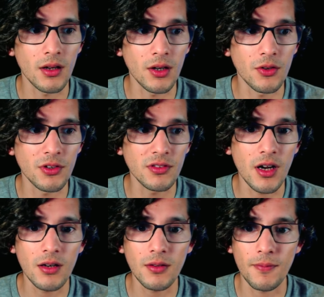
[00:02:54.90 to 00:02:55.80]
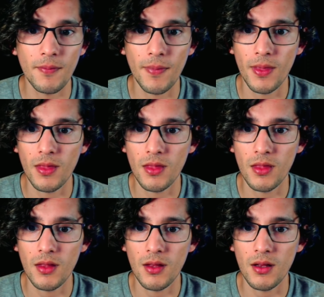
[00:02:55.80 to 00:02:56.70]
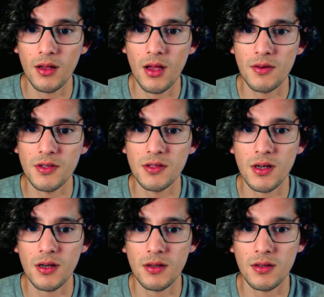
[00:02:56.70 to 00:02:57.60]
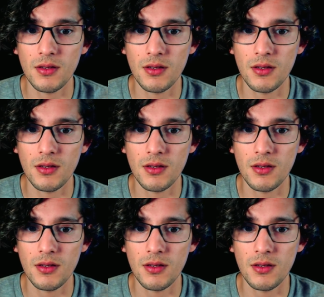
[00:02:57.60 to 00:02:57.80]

click on restart, and restart